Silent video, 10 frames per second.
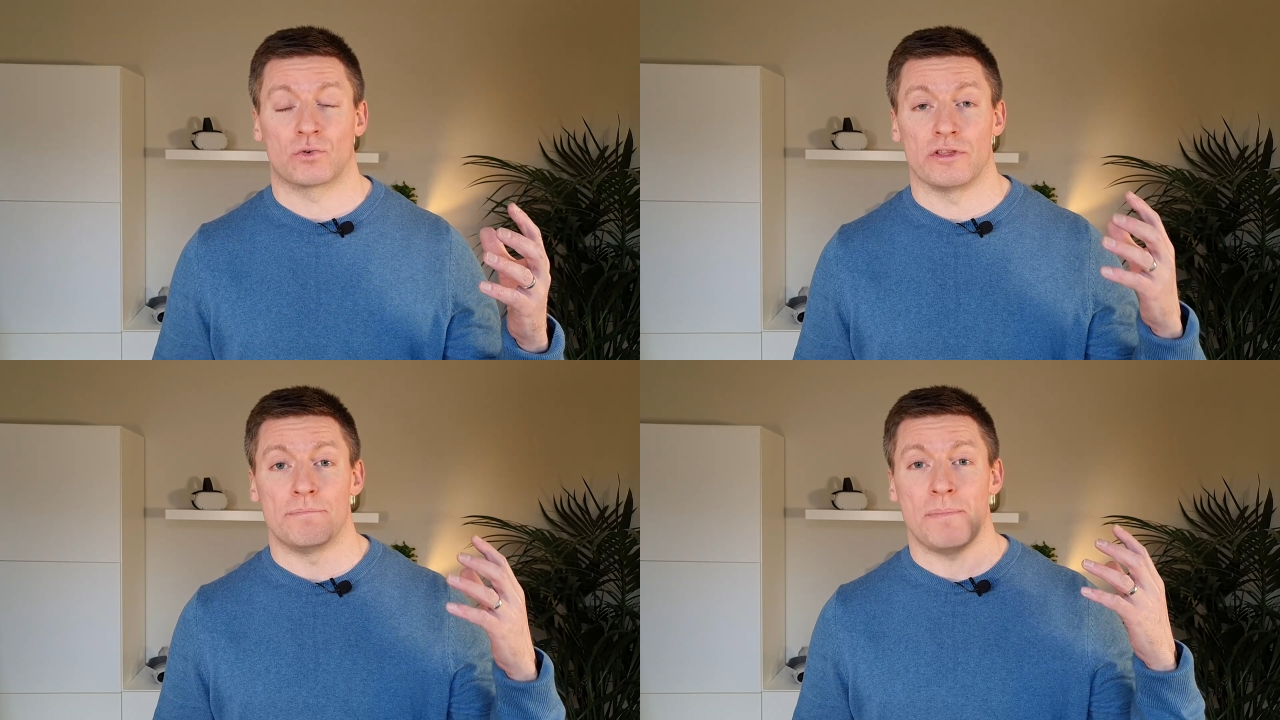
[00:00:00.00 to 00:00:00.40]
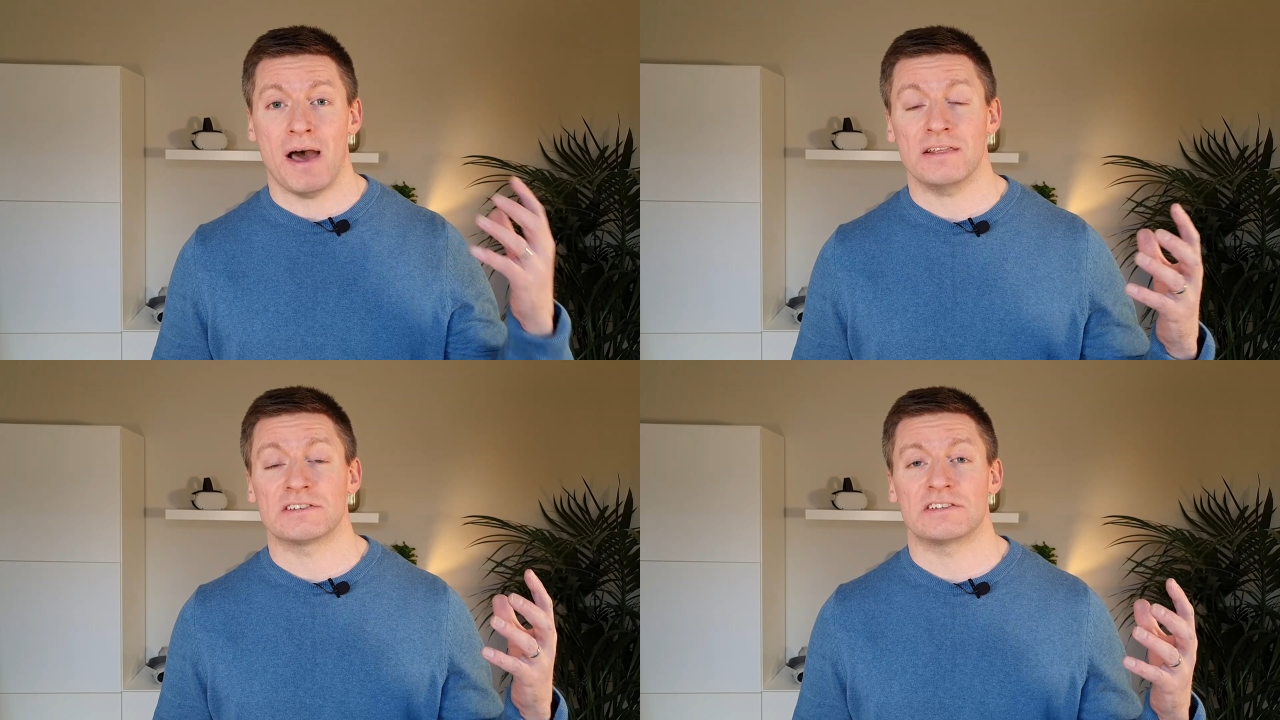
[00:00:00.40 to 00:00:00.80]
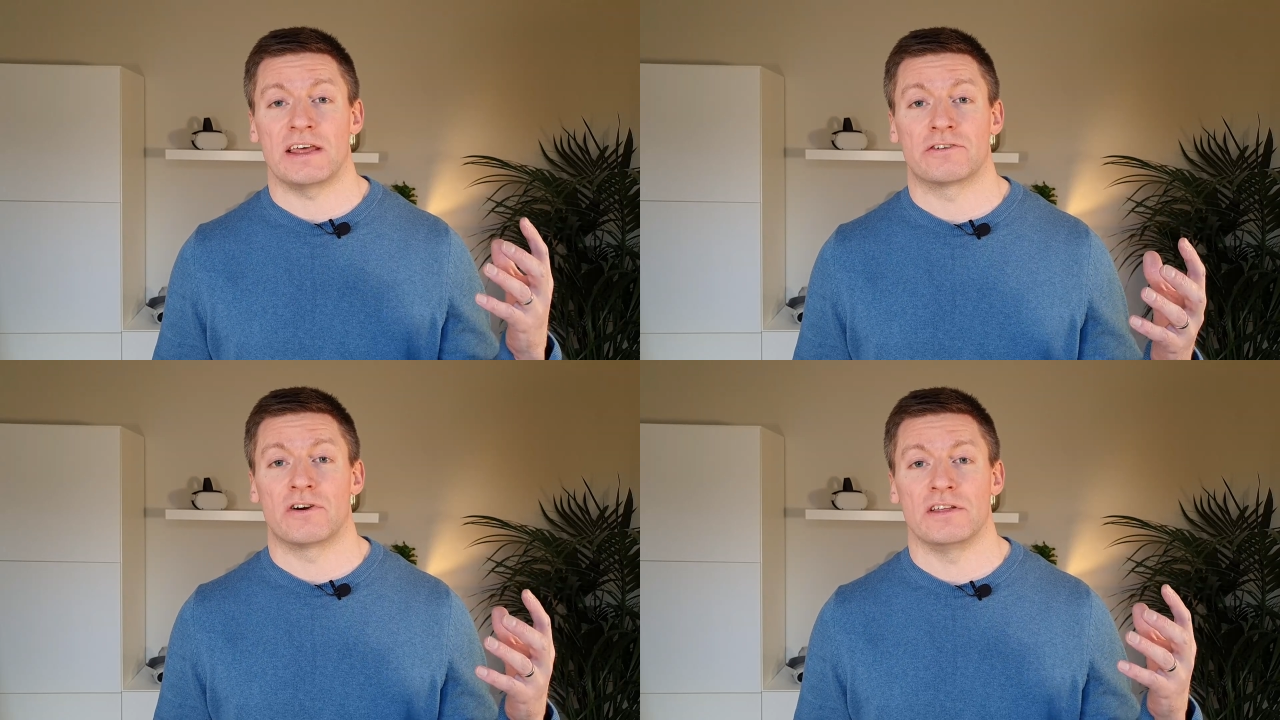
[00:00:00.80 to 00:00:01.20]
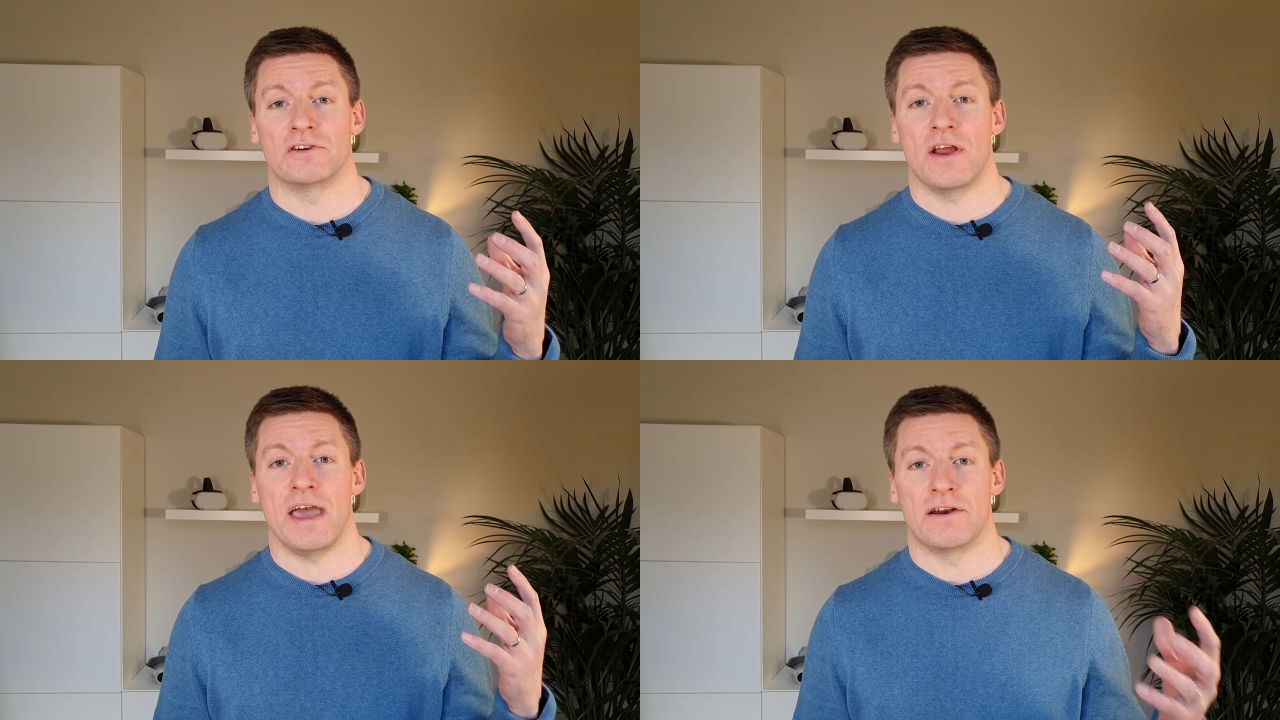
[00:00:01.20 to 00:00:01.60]
or the balance center in
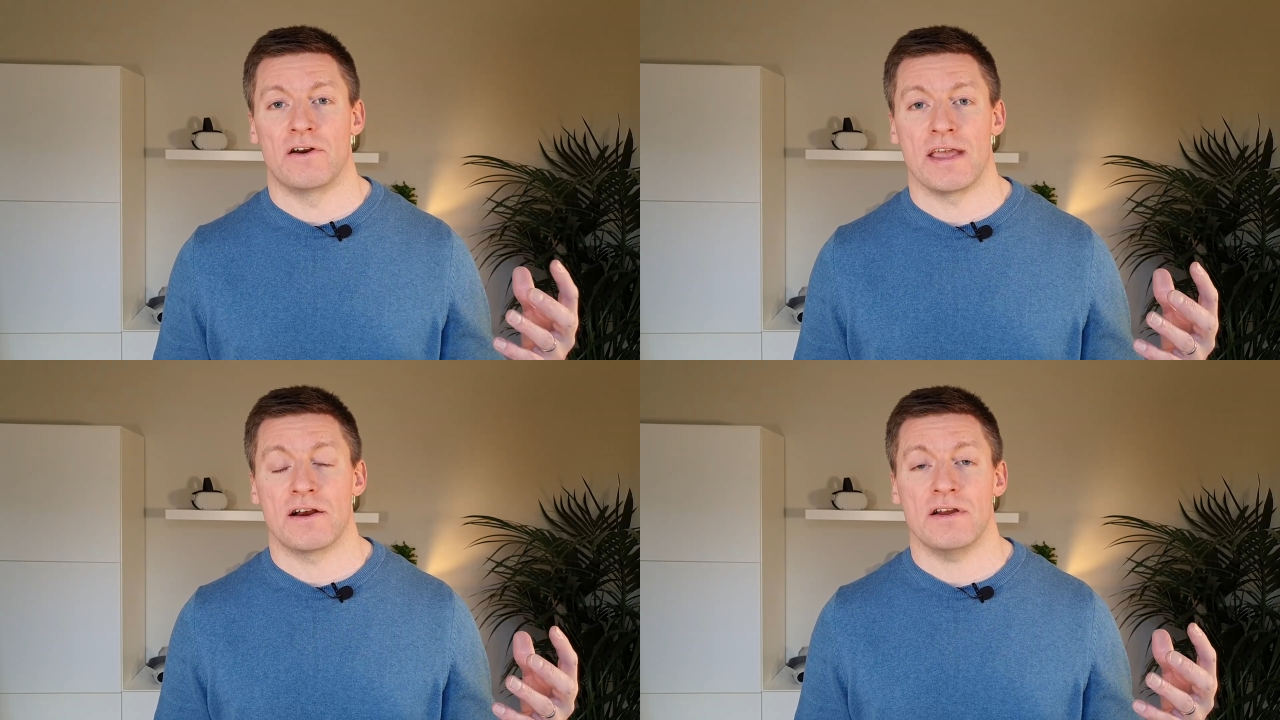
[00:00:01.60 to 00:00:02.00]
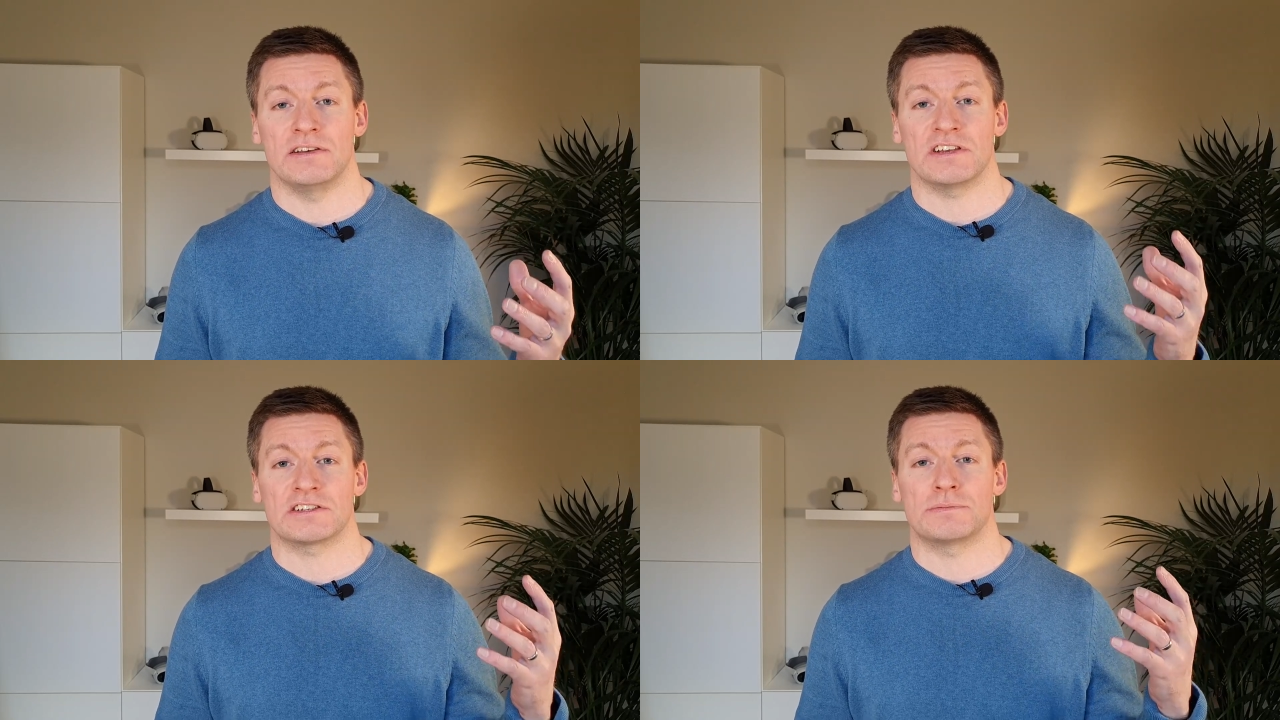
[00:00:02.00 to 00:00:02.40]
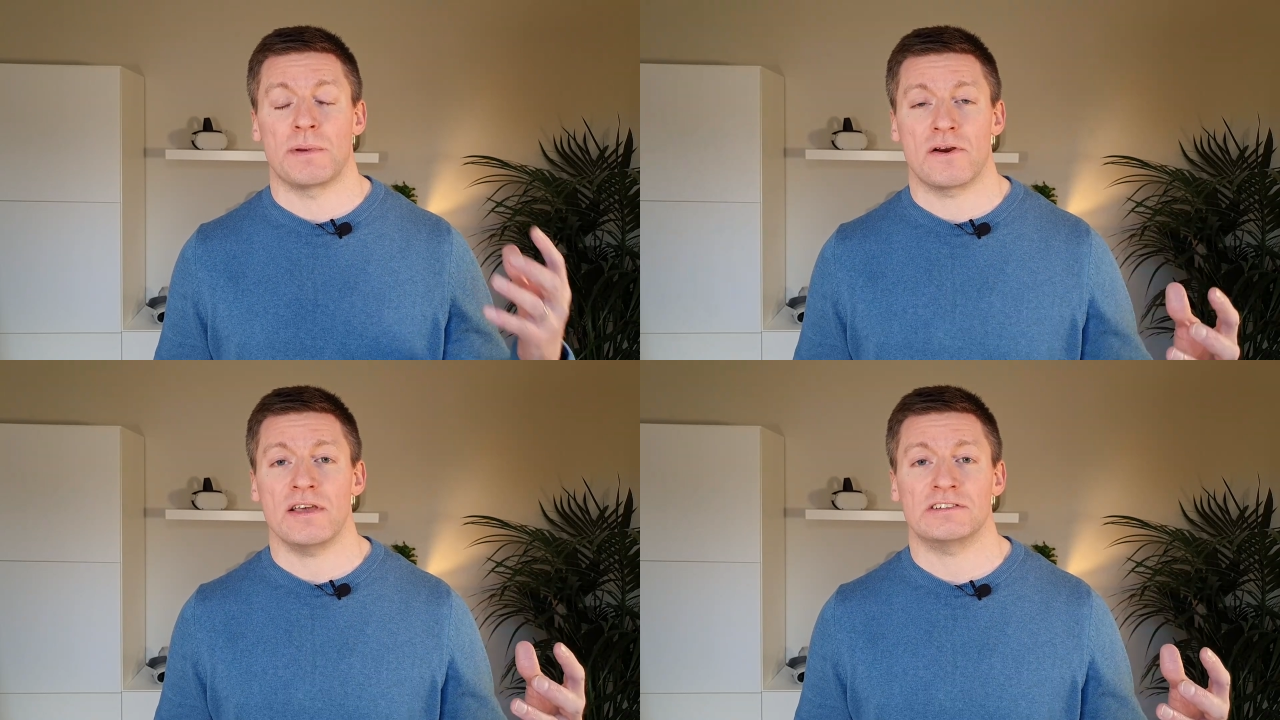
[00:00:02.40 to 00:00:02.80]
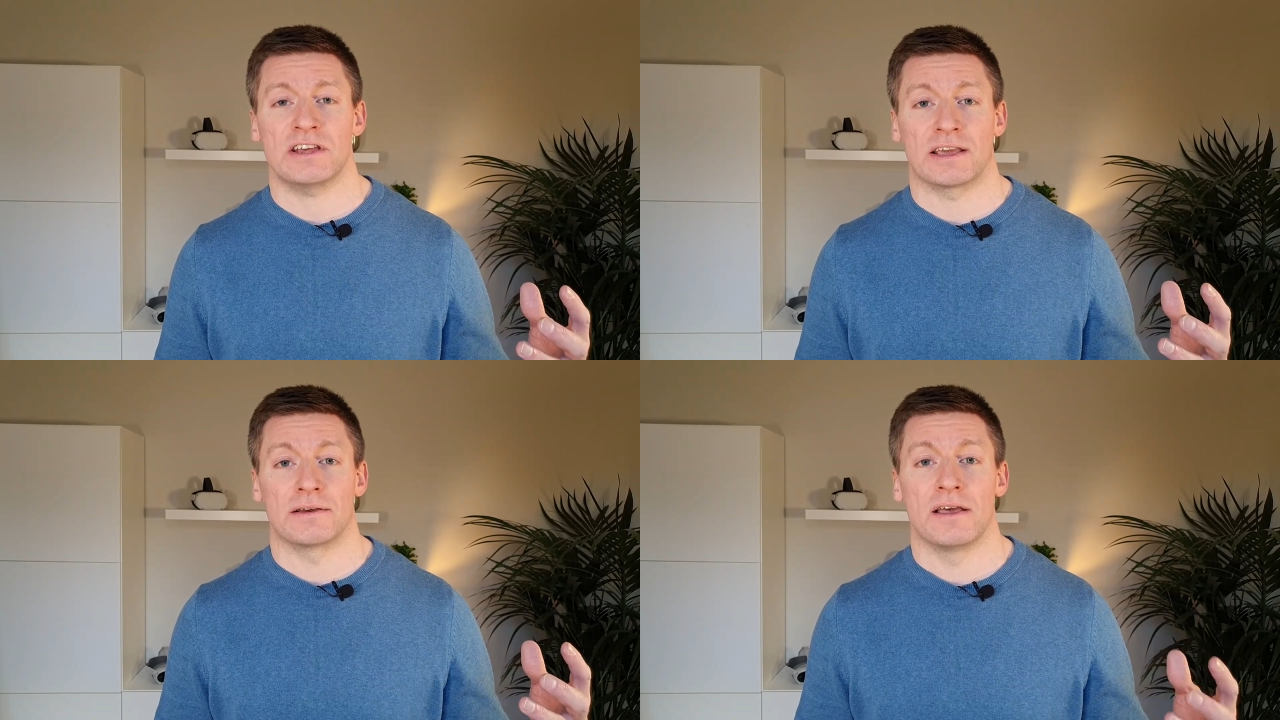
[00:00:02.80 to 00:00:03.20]
your inner ear, is
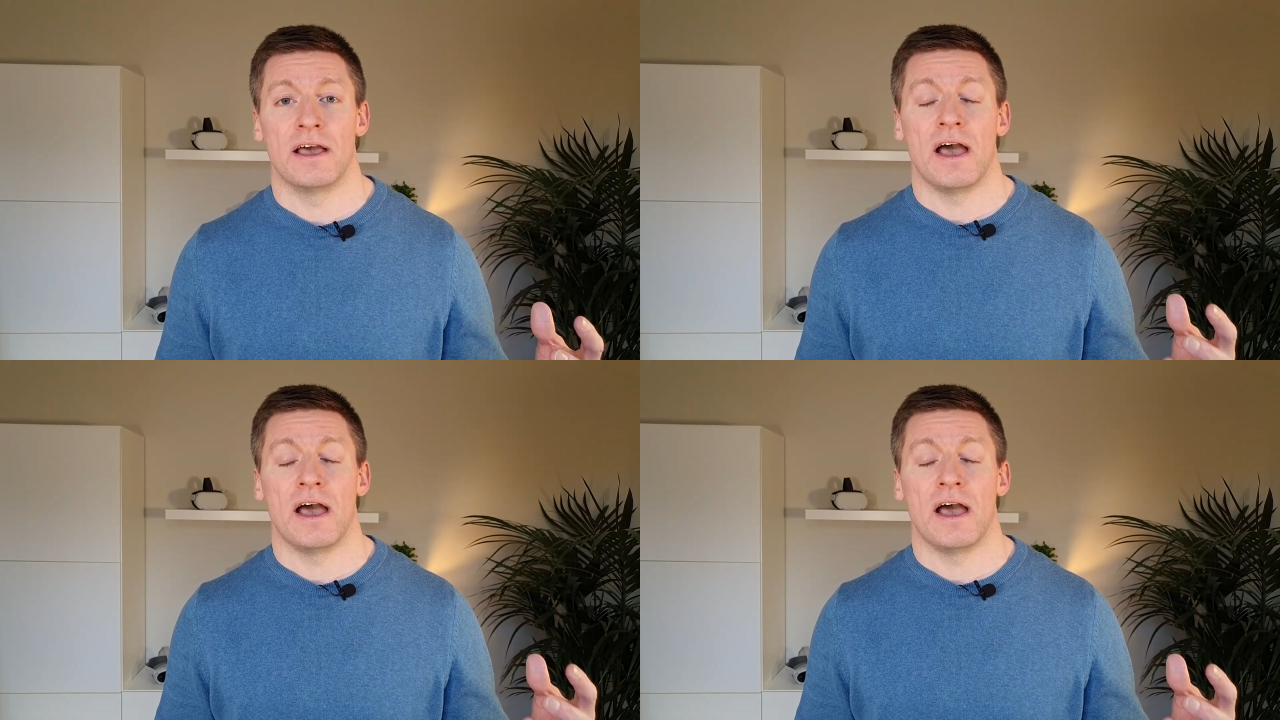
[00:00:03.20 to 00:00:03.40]
experiencing.